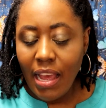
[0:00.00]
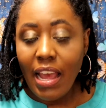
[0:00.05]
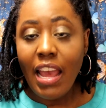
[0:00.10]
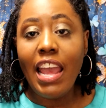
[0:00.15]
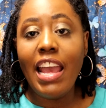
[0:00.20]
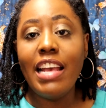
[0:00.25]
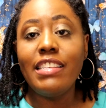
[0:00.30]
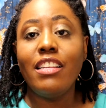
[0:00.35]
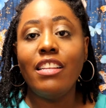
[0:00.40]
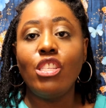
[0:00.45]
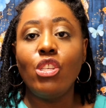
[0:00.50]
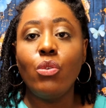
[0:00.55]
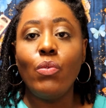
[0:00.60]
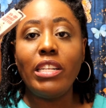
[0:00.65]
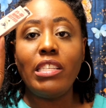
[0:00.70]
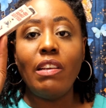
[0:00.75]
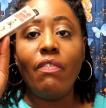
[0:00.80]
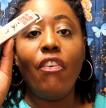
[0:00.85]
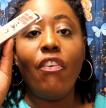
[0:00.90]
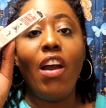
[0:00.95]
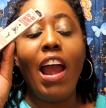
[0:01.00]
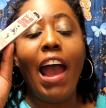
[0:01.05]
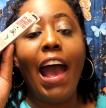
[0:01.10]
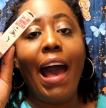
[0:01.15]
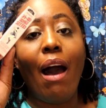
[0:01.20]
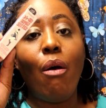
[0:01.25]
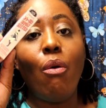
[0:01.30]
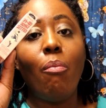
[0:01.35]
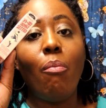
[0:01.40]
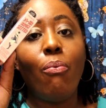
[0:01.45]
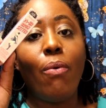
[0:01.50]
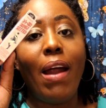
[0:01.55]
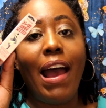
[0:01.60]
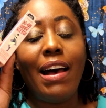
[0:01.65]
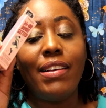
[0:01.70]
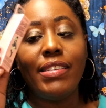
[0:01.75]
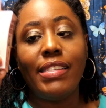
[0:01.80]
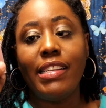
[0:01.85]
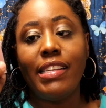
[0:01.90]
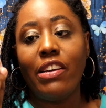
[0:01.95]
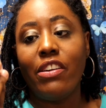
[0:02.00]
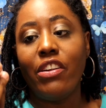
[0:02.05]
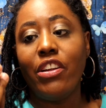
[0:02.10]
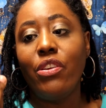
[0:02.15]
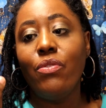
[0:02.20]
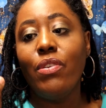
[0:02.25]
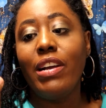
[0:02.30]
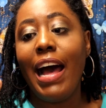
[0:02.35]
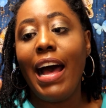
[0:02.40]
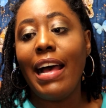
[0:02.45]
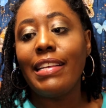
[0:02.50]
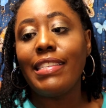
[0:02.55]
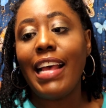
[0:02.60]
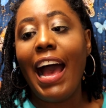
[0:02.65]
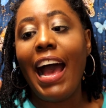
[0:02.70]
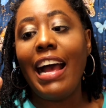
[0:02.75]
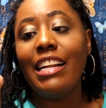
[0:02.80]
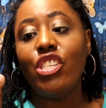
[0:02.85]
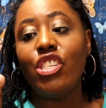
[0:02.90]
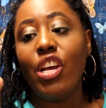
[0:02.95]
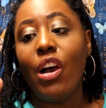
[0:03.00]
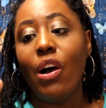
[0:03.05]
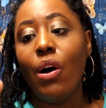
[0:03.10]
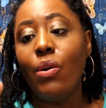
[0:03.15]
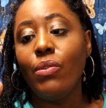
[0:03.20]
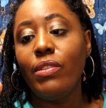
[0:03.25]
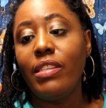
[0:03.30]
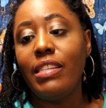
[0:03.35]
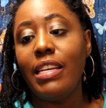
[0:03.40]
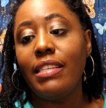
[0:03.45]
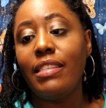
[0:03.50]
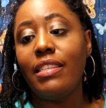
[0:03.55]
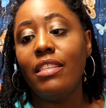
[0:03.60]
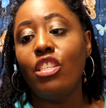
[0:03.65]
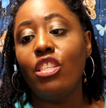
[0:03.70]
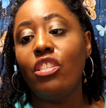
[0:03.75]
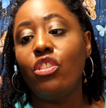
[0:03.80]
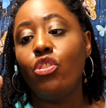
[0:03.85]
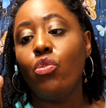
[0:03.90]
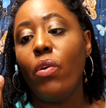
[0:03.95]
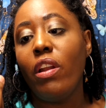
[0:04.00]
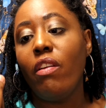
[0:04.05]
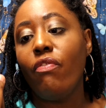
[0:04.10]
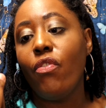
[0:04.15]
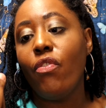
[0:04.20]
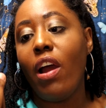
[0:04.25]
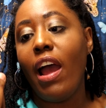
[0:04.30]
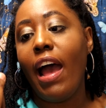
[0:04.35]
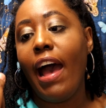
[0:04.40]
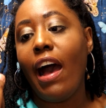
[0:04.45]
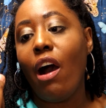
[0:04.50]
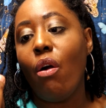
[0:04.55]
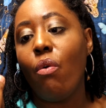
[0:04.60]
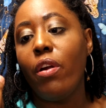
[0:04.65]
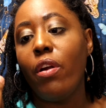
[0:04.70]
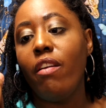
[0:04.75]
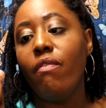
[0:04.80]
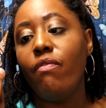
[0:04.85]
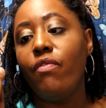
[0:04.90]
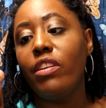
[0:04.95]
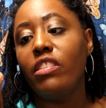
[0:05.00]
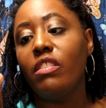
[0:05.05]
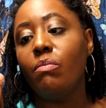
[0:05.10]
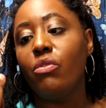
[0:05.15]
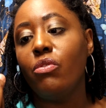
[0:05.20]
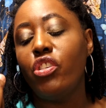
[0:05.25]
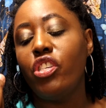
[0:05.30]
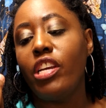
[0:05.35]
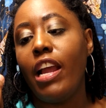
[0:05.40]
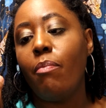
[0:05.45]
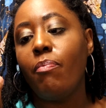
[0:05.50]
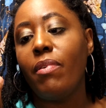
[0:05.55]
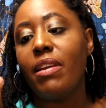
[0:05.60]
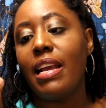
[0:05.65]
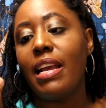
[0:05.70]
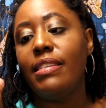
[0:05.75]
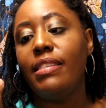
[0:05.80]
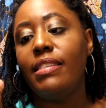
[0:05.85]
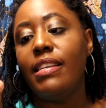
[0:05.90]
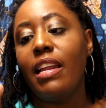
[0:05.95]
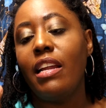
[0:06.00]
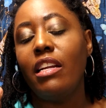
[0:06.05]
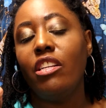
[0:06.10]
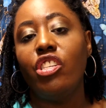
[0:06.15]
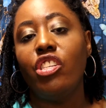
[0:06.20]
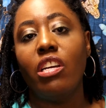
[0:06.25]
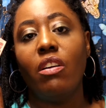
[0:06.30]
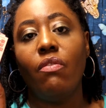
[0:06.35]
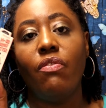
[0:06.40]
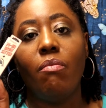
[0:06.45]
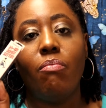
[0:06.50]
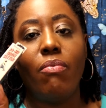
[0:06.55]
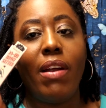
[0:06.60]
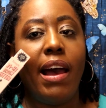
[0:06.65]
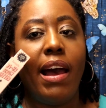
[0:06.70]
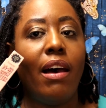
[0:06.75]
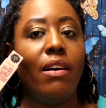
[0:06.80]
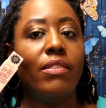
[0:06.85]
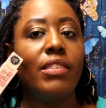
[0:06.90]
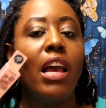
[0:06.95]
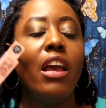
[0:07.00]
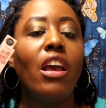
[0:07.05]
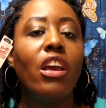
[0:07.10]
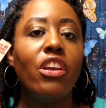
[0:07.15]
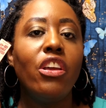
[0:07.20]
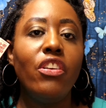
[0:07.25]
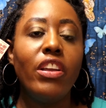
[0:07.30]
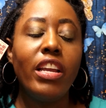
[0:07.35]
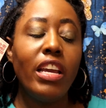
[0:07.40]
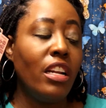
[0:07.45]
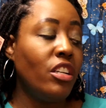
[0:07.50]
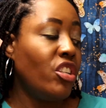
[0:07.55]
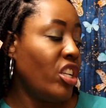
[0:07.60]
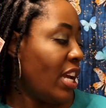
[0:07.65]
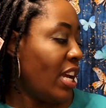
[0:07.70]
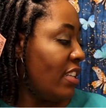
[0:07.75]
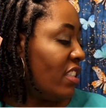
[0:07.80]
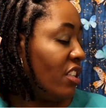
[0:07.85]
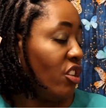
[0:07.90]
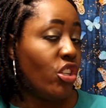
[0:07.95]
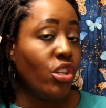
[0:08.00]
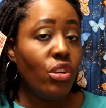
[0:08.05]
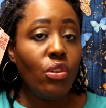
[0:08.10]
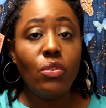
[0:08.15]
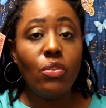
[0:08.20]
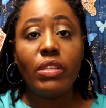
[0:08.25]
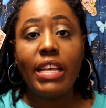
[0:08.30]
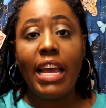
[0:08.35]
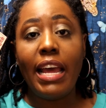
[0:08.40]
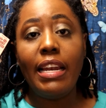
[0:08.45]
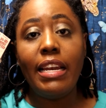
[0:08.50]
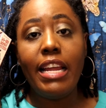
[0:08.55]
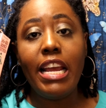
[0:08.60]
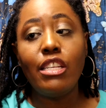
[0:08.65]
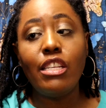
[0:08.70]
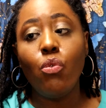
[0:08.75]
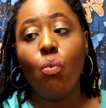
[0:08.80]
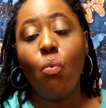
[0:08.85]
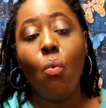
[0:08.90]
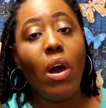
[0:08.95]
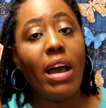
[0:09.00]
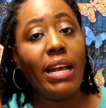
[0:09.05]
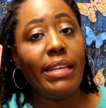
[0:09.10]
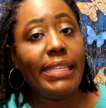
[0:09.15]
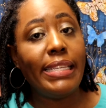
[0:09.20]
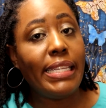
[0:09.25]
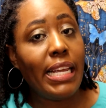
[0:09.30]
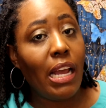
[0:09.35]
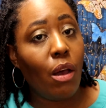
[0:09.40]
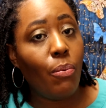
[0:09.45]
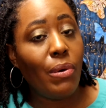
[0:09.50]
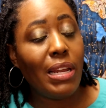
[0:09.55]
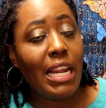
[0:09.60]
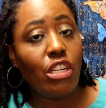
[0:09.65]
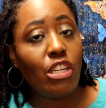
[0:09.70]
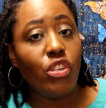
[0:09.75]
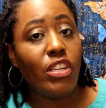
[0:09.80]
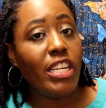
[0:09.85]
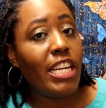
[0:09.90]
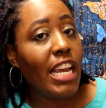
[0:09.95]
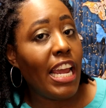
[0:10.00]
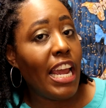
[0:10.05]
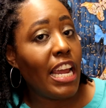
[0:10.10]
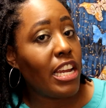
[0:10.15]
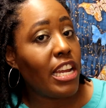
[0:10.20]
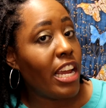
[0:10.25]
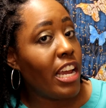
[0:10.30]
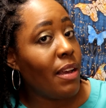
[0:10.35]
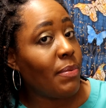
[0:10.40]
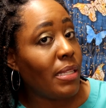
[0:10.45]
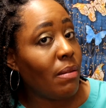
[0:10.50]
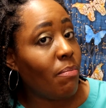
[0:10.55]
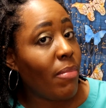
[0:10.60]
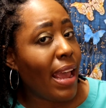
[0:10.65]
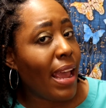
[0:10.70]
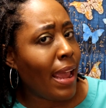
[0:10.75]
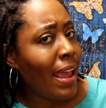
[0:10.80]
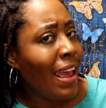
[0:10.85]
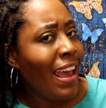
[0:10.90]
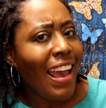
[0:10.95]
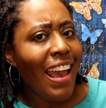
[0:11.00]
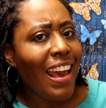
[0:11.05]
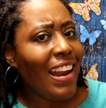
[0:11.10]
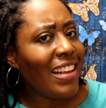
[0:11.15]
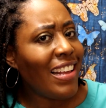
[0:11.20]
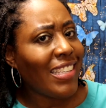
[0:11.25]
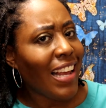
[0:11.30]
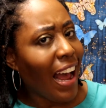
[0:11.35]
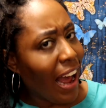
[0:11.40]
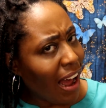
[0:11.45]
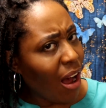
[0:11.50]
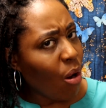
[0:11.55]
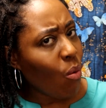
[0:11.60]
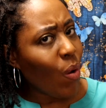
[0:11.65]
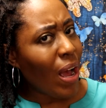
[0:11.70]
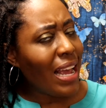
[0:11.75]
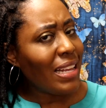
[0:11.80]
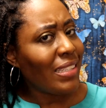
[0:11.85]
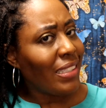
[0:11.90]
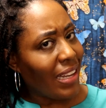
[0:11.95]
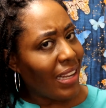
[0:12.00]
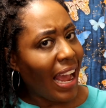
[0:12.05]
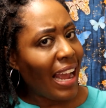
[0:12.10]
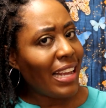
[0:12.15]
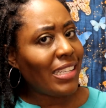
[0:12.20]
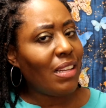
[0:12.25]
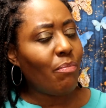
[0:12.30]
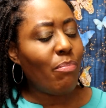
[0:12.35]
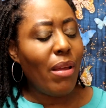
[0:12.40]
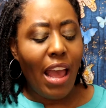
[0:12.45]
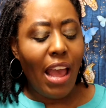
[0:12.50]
is the 24-hour brow setter. You guys, I chose this. This is 24-hour invisible shaping and setting gel for brows. You get a chance to choose at least one sample that you get in your IPSY bag. And it's always nice to be